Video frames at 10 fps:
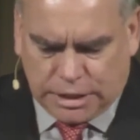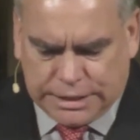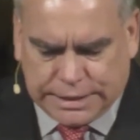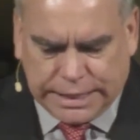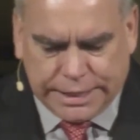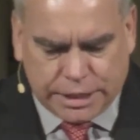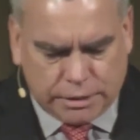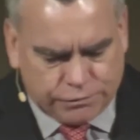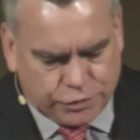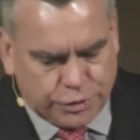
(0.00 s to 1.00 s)
and take
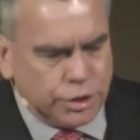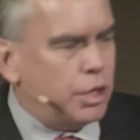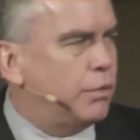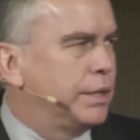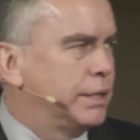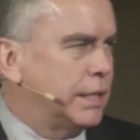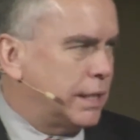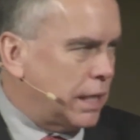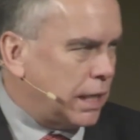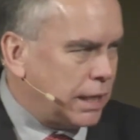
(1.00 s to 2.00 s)
comfort knowing
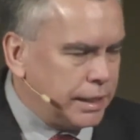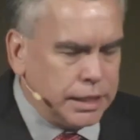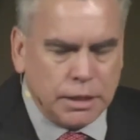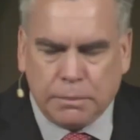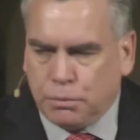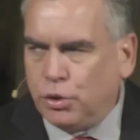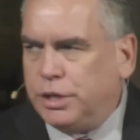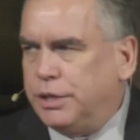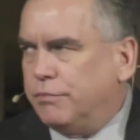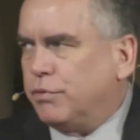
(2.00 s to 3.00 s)
that God
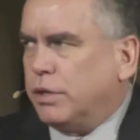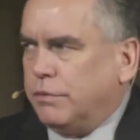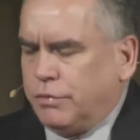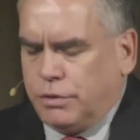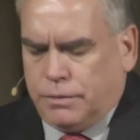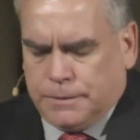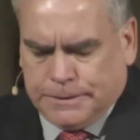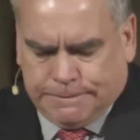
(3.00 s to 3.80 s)
put it in front of you.